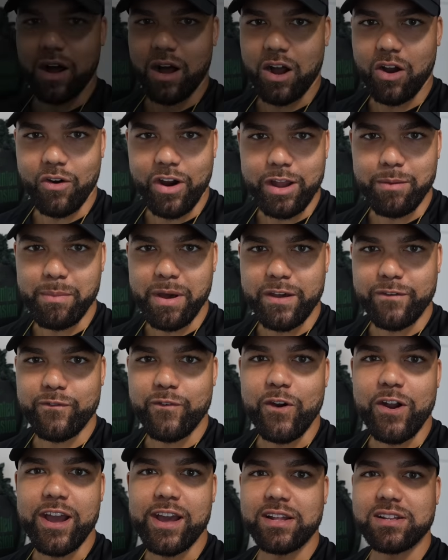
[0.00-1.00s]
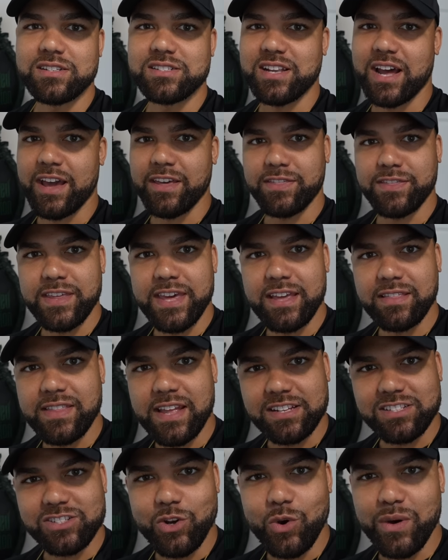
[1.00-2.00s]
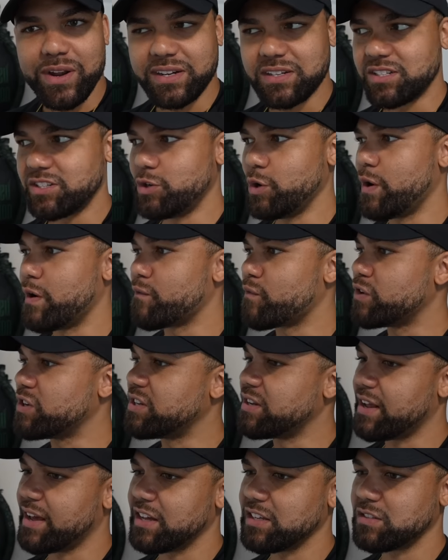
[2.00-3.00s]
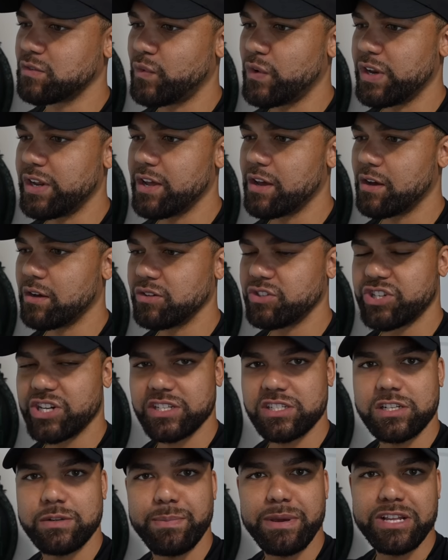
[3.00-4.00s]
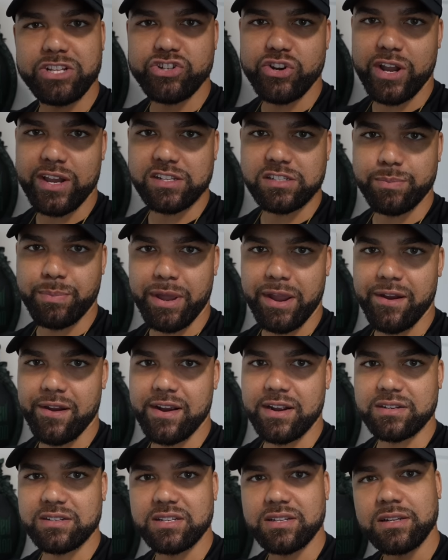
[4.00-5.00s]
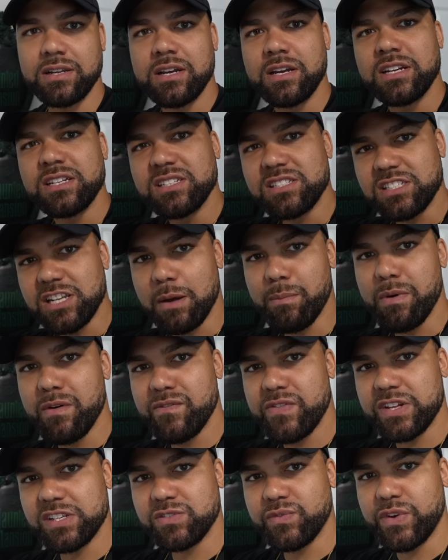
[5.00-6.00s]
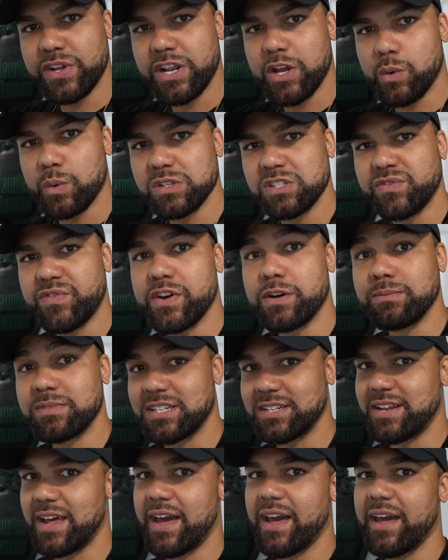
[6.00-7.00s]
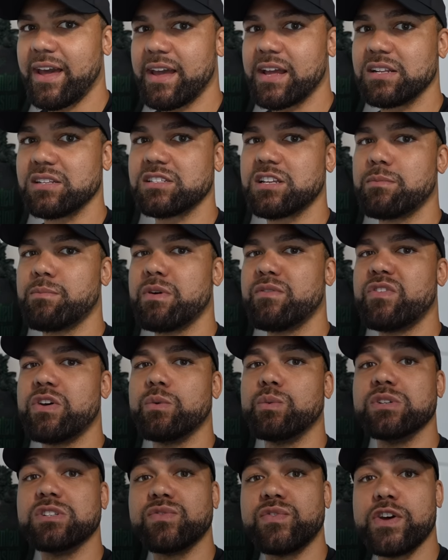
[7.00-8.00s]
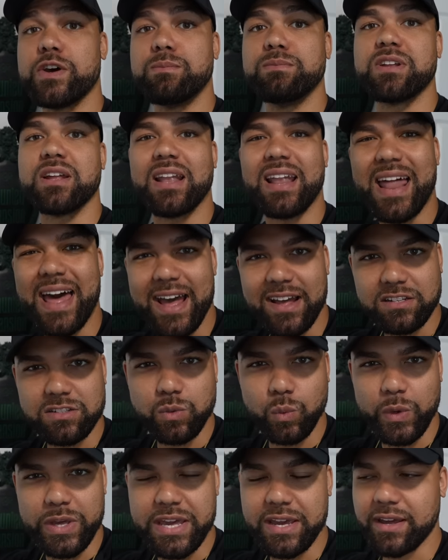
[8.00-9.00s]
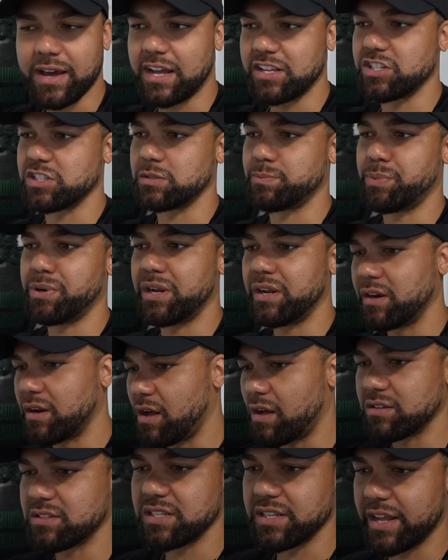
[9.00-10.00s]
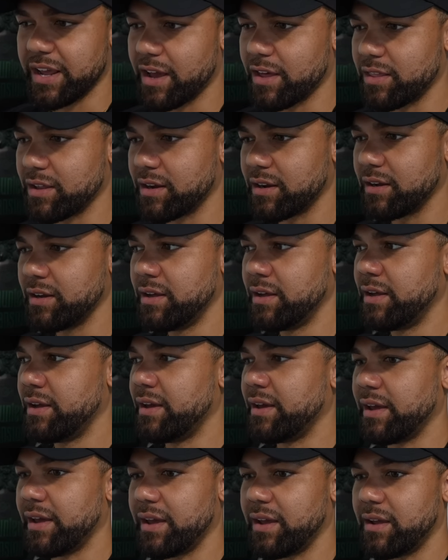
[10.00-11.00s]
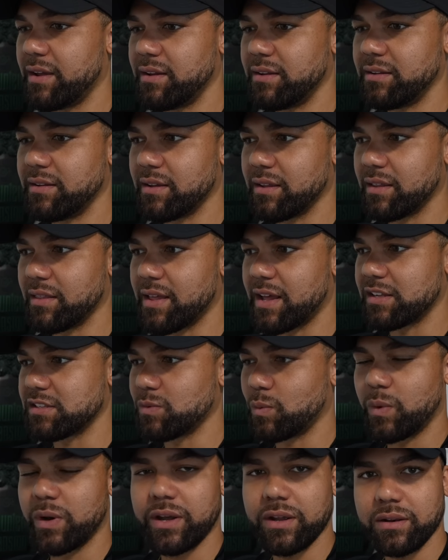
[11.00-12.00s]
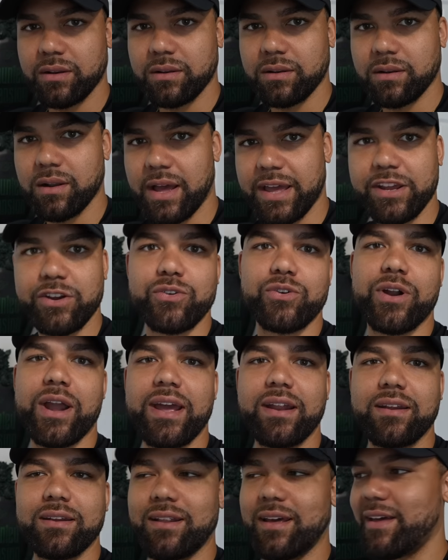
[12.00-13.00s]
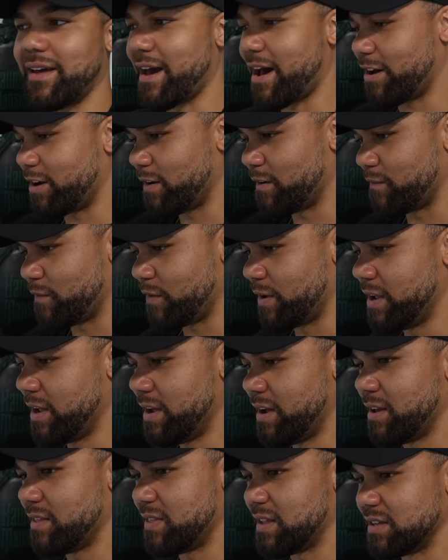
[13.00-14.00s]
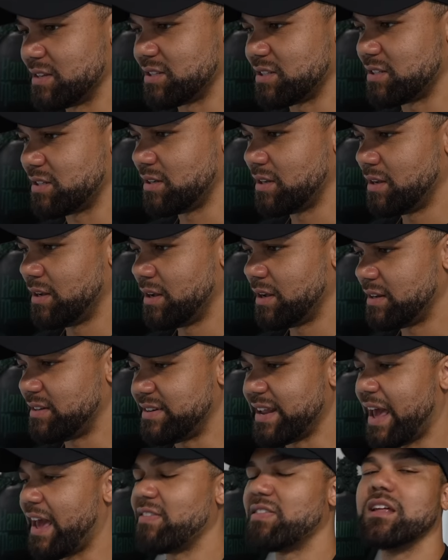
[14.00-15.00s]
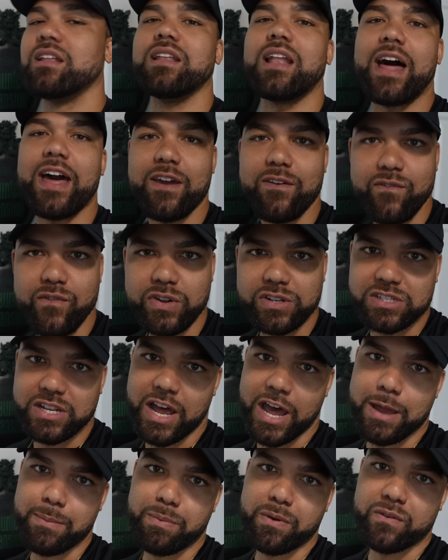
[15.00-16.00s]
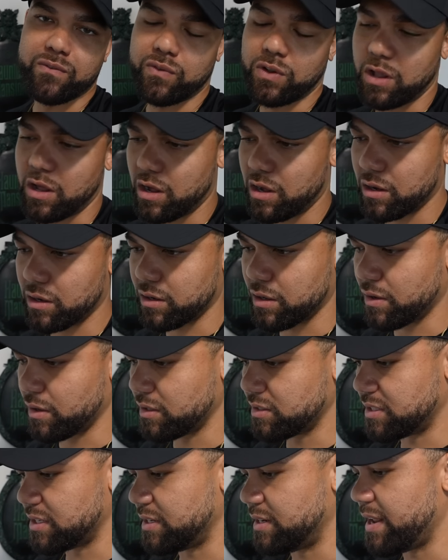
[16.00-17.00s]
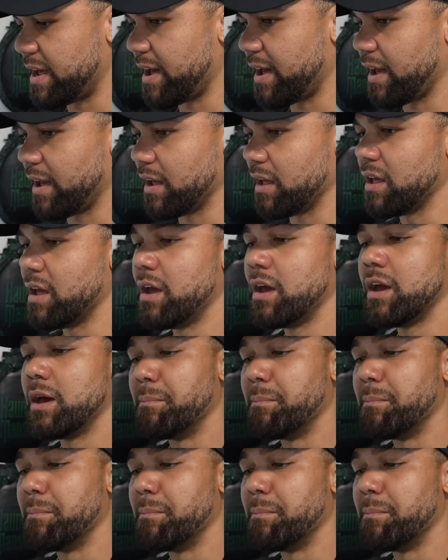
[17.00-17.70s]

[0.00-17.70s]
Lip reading: All right, my friends, I think that's going to do it for today's video. Just to be transparent, some of this video was filmed today and some of it was filmed last week. I just put it all together and that's what I created out of this day in the life type of vlog today.